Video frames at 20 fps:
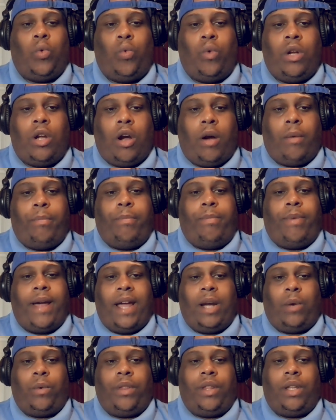We are
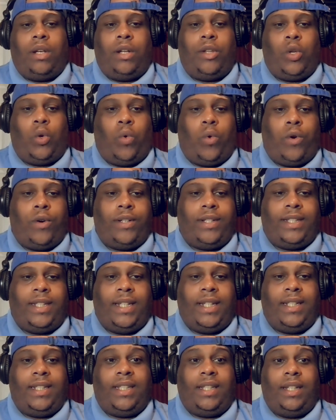back with another
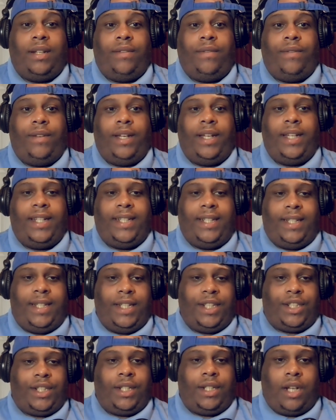Quarantine TV
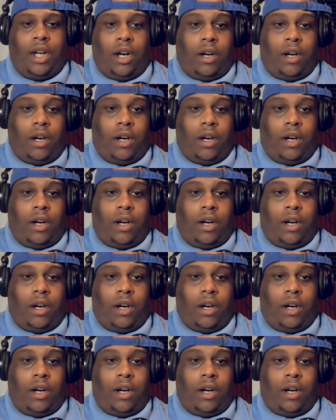edition